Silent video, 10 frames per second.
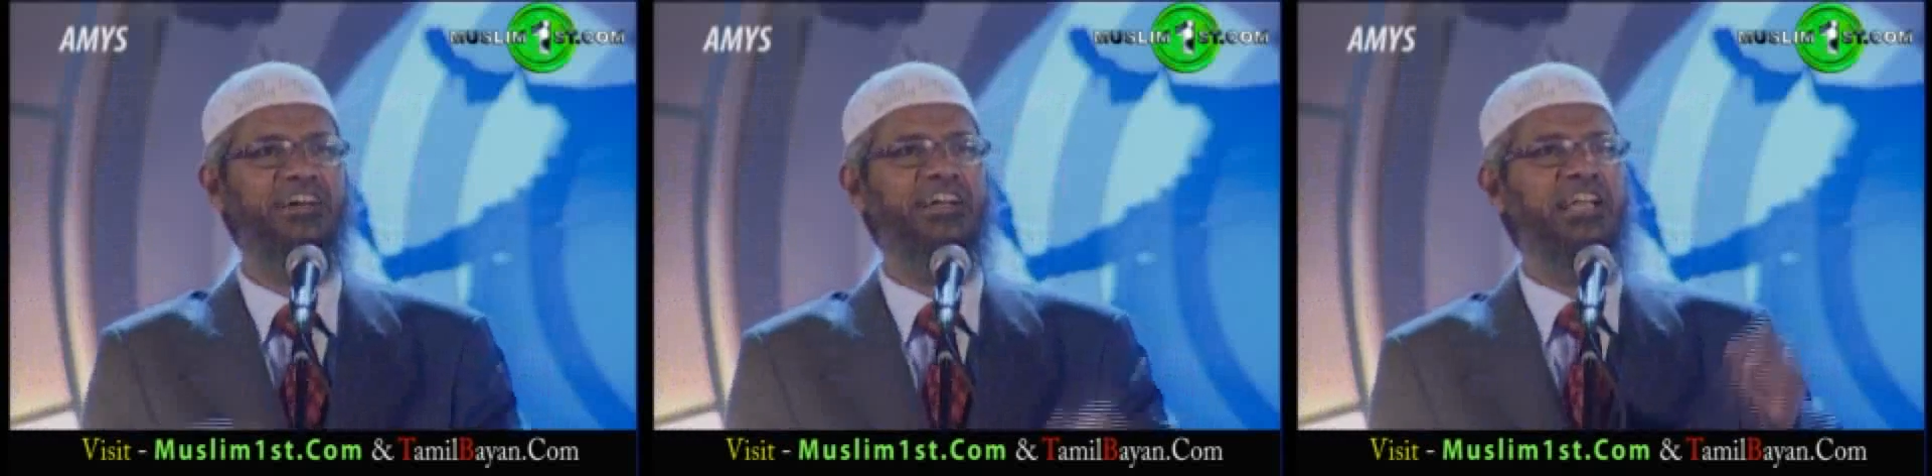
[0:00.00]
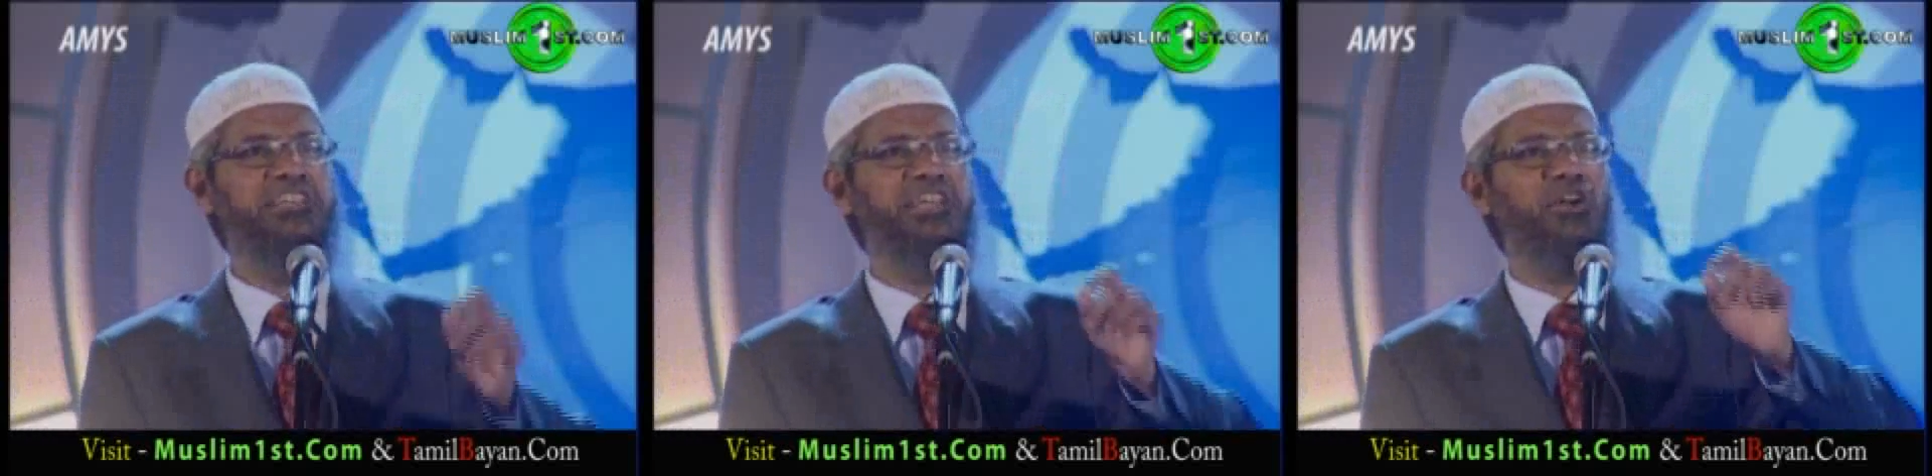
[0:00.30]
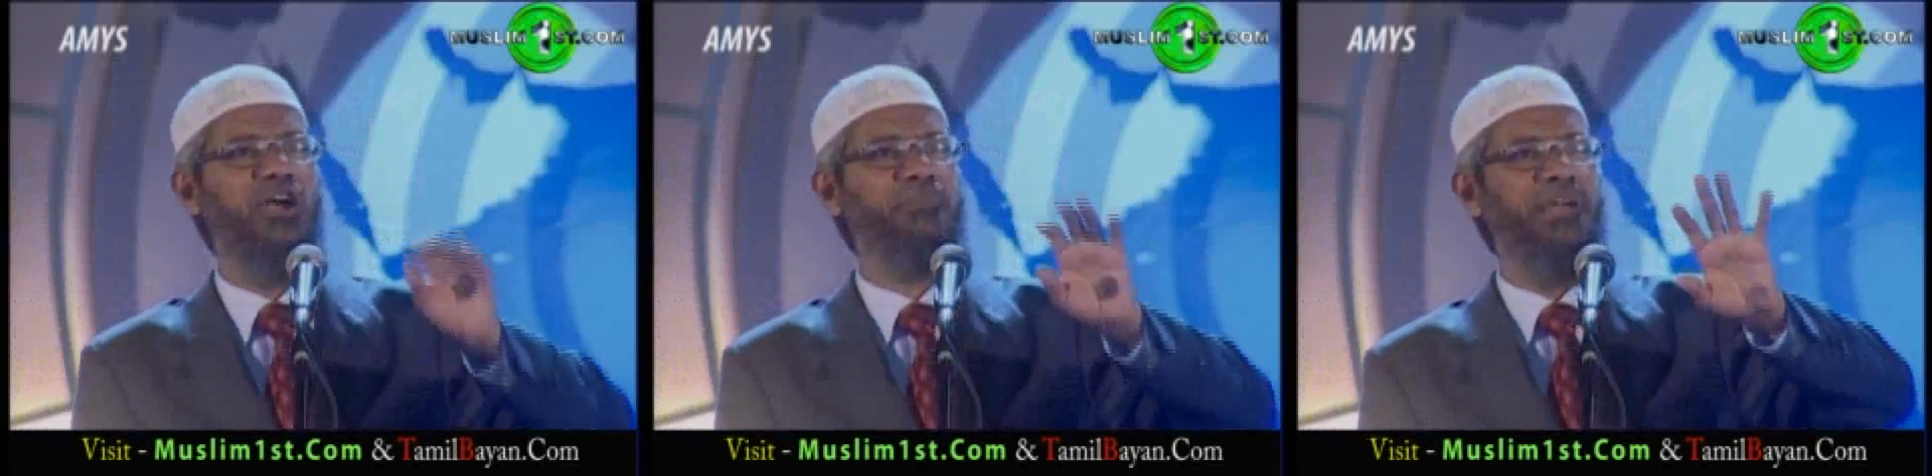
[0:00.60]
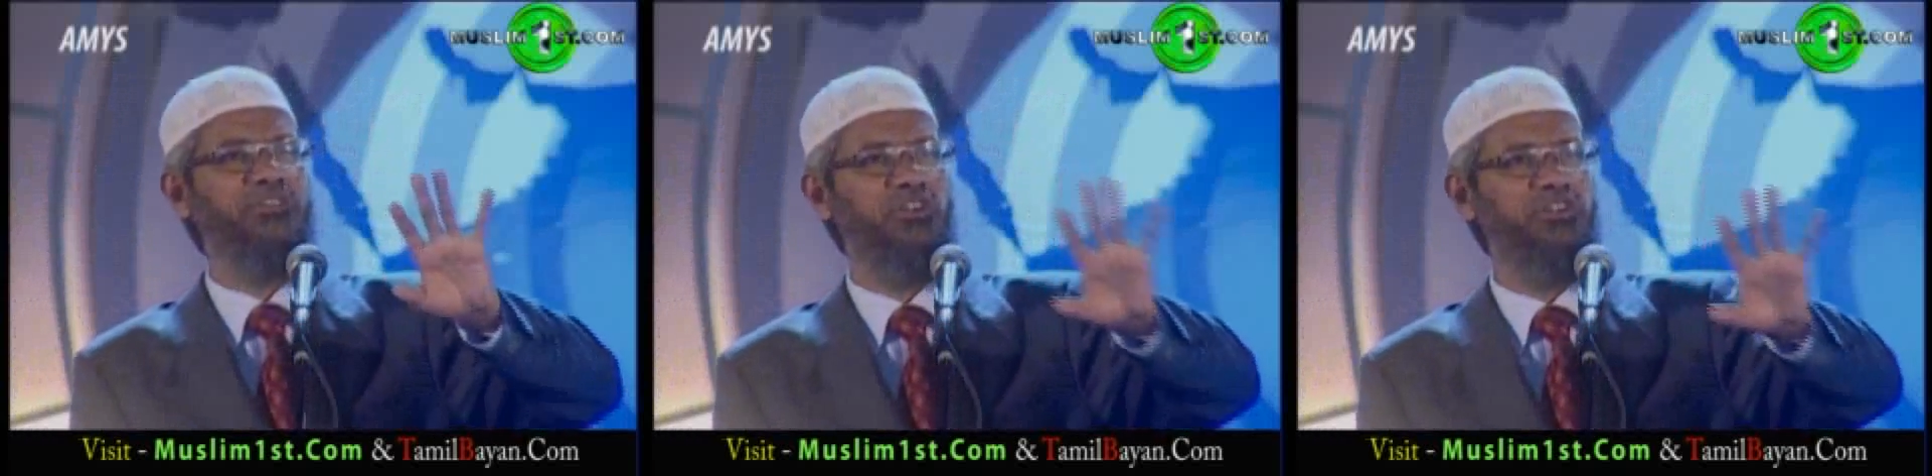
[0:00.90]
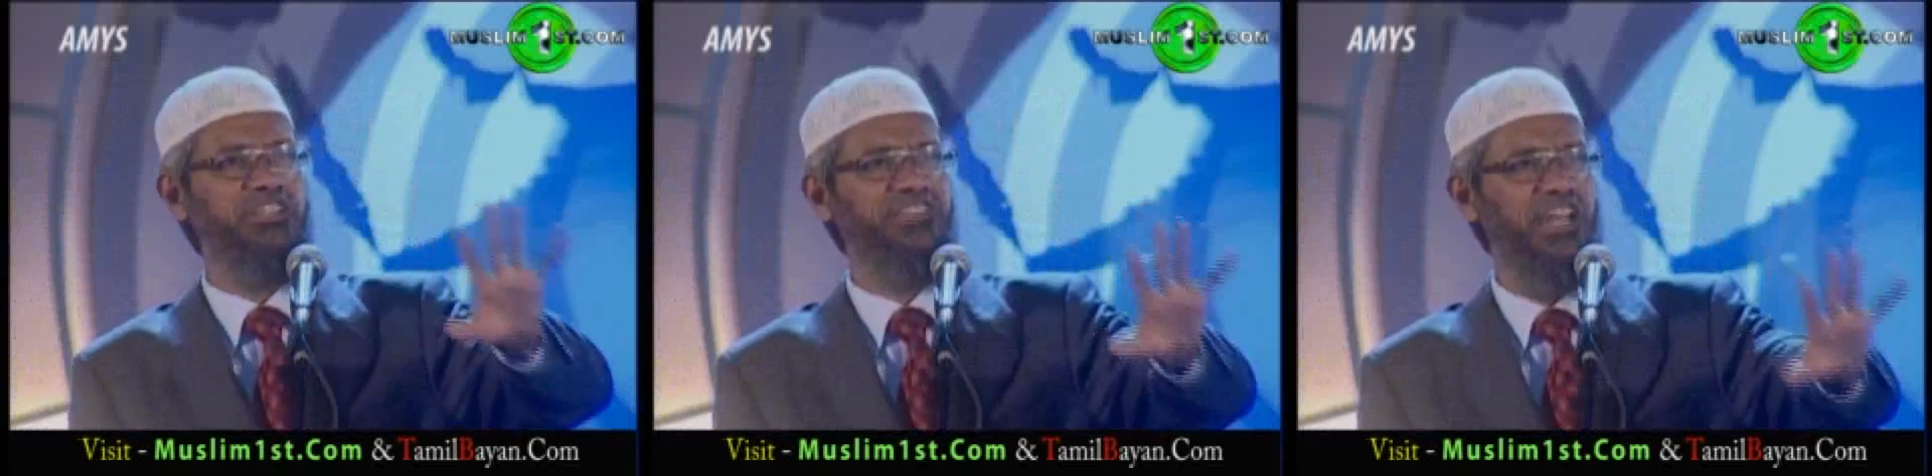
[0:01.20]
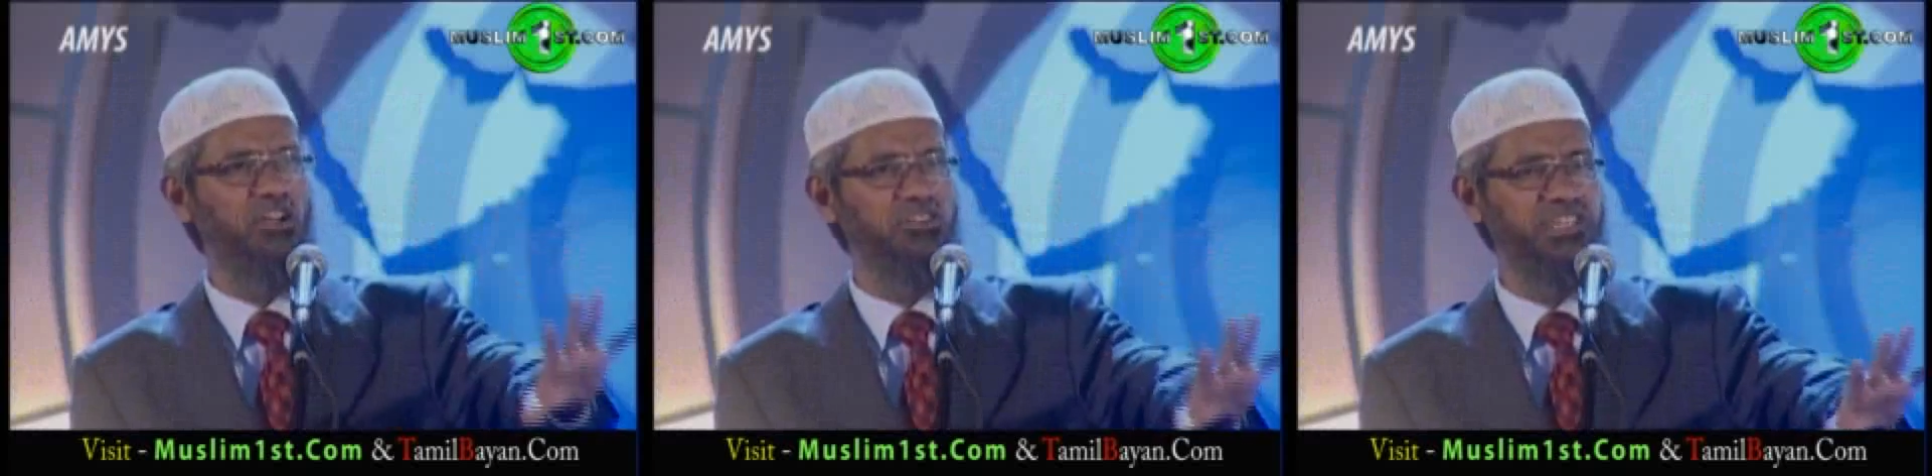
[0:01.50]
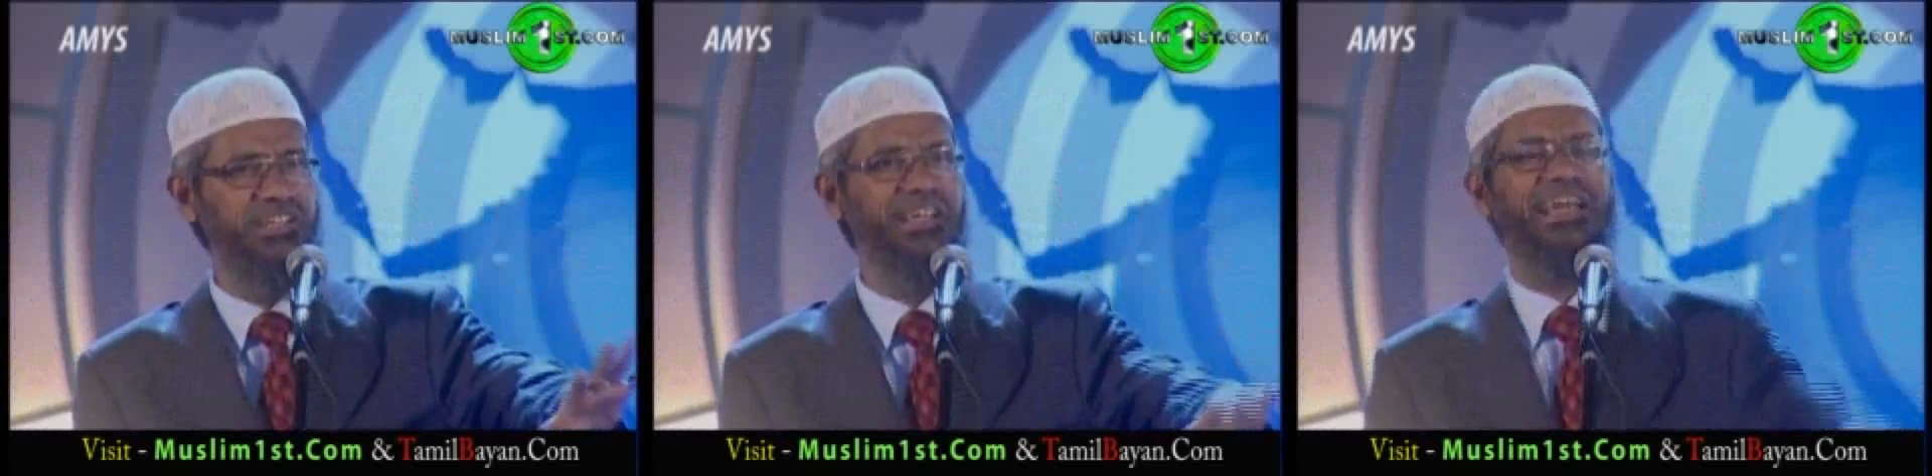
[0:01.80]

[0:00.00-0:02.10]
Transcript: it's a religion not based on reason and